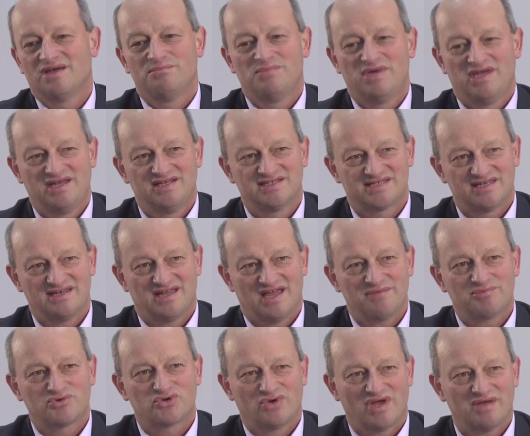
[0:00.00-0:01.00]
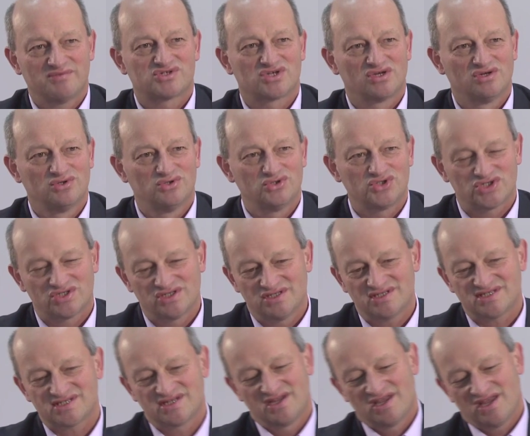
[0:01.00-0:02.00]
means in M2M
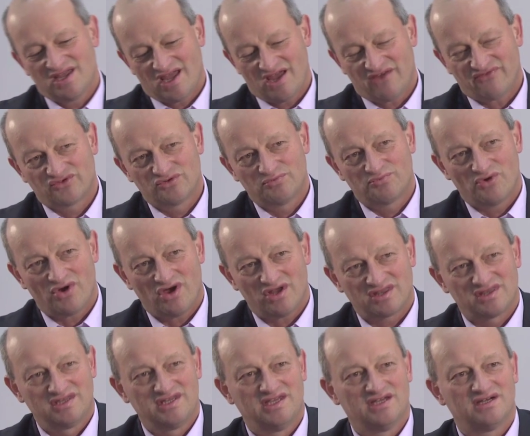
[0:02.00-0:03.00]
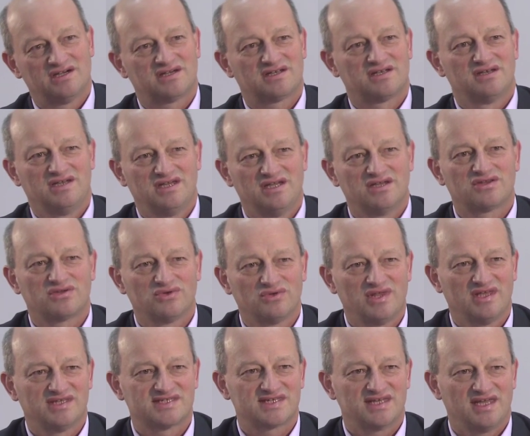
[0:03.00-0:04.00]
solutions, have to be brought near to
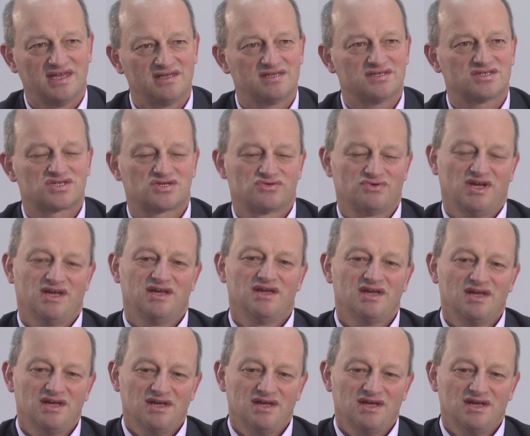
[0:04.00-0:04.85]
this industry.